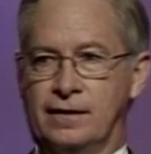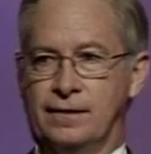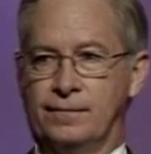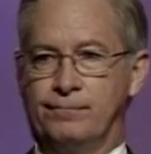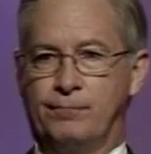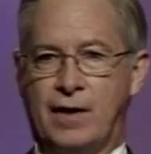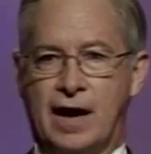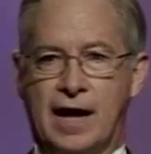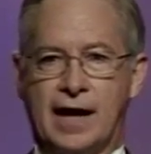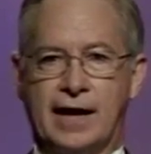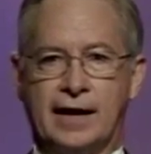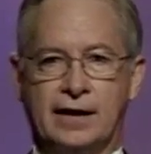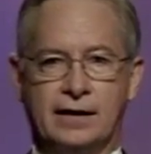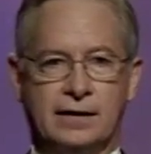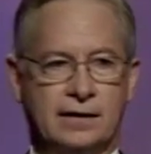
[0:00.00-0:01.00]

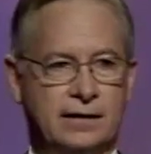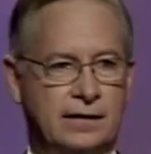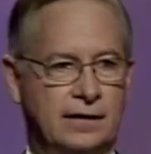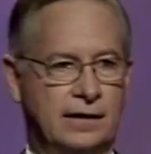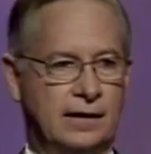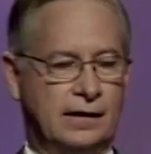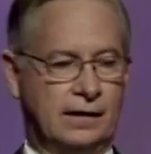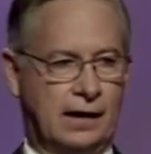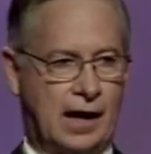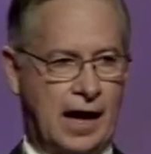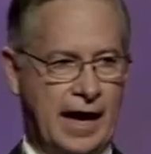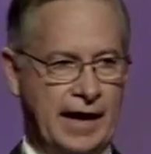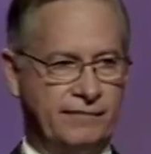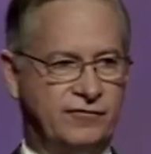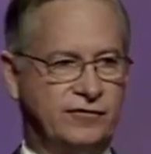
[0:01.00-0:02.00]
My
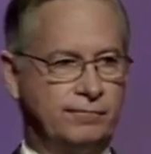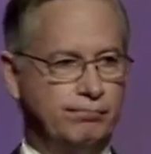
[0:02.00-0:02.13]
life's